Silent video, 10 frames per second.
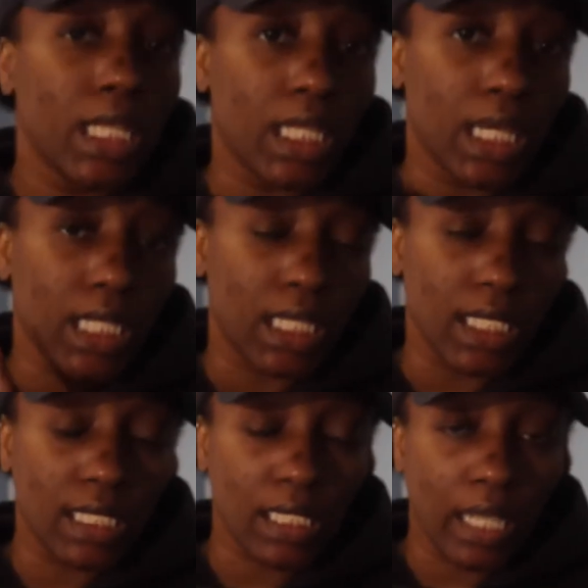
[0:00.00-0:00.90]

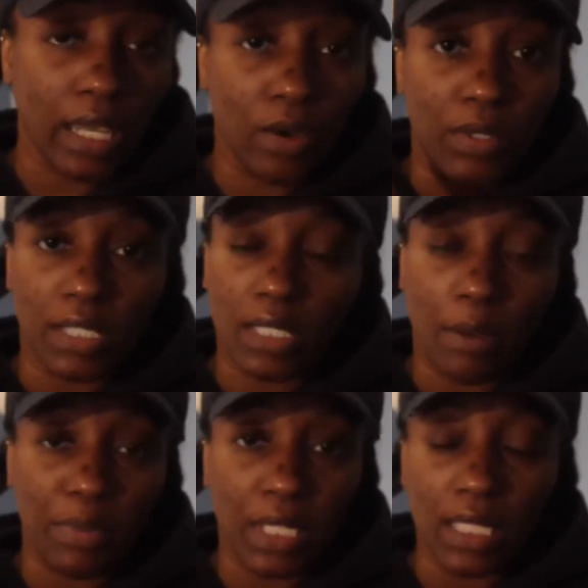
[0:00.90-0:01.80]
this scale and this
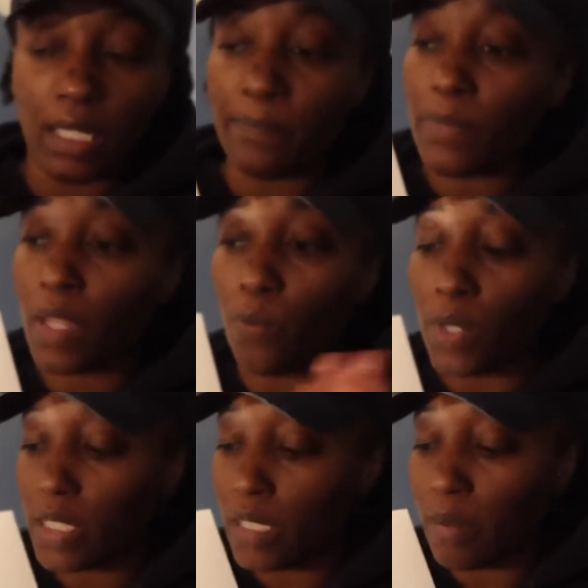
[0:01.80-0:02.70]
company
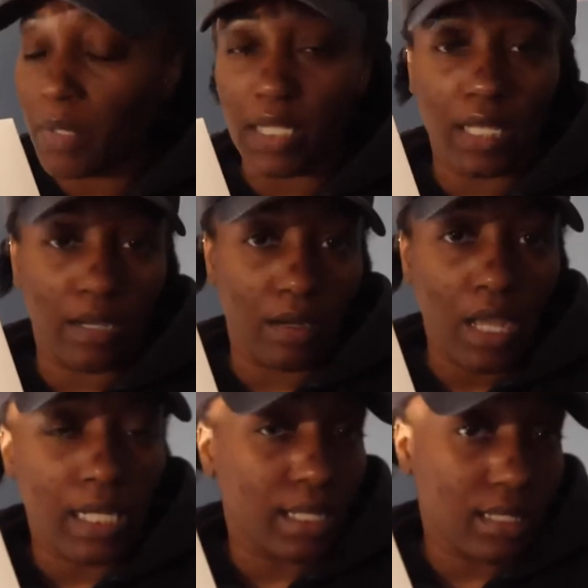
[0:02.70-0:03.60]
with them, and they're
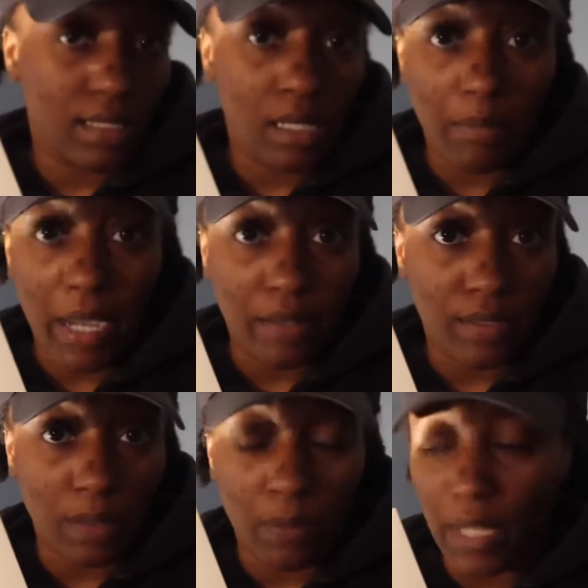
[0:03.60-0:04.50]
connected somehow,
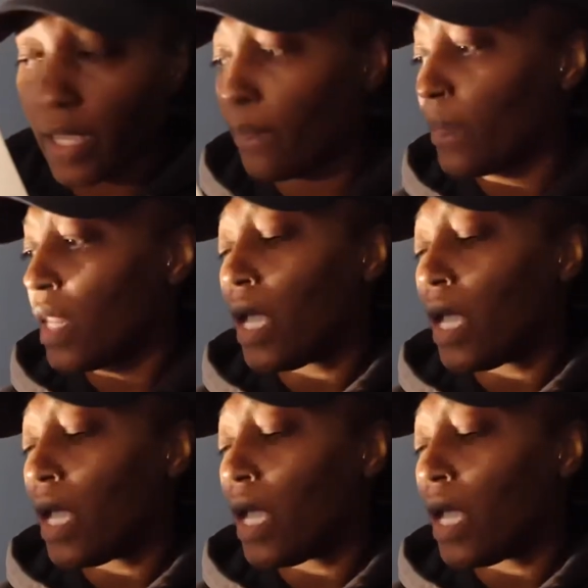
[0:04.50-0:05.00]
some way.